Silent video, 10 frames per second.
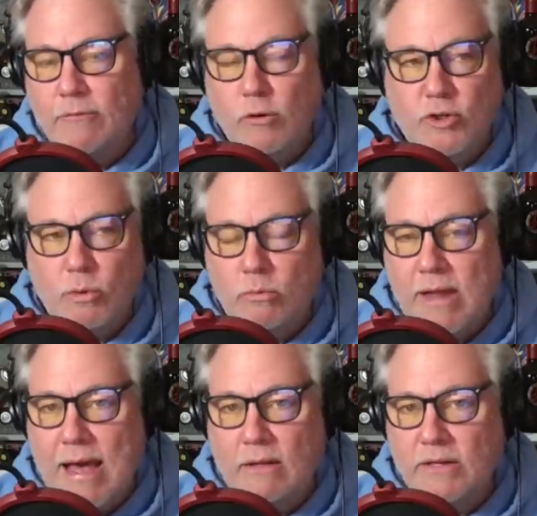virtual
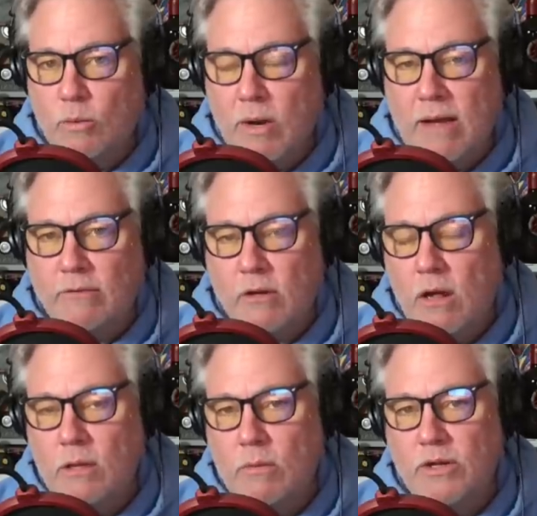reality, whatever,
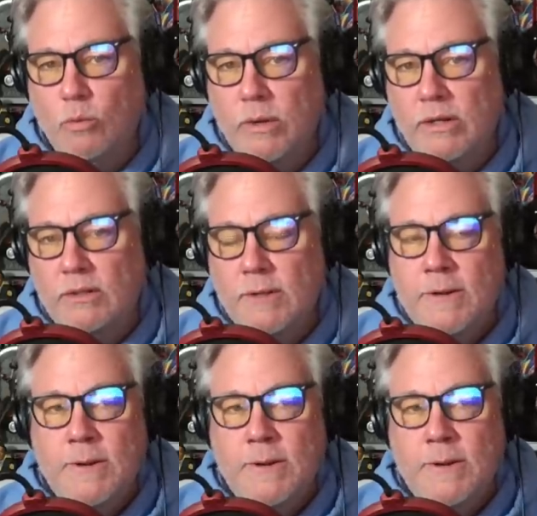call it what you will.